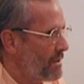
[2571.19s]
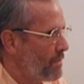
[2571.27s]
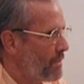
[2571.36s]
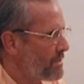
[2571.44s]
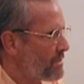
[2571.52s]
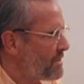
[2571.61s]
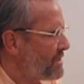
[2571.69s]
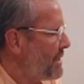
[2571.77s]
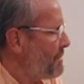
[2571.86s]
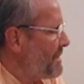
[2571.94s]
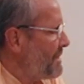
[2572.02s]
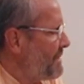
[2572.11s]
which are
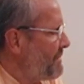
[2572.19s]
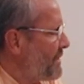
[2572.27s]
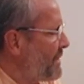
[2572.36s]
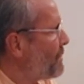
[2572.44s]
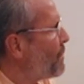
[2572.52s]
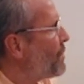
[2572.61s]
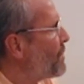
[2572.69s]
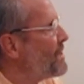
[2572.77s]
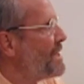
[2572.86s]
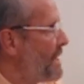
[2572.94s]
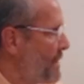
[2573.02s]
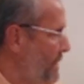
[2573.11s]
seemingly very
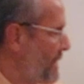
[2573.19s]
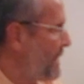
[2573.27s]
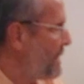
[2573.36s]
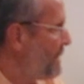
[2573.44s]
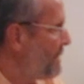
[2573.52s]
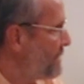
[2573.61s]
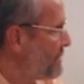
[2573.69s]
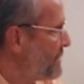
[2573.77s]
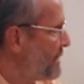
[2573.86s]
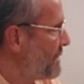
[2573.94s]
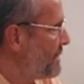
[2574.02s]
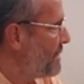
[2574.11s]
ordinary, you
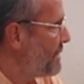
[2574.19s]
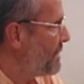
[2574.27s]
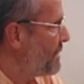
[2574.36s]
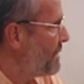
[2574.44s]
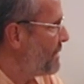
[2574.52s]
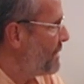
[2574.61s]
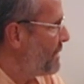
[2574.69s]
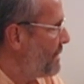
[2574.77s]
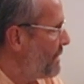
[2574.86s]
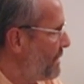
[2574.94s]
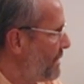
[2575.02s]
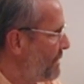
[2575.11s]

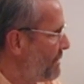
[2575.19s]
see.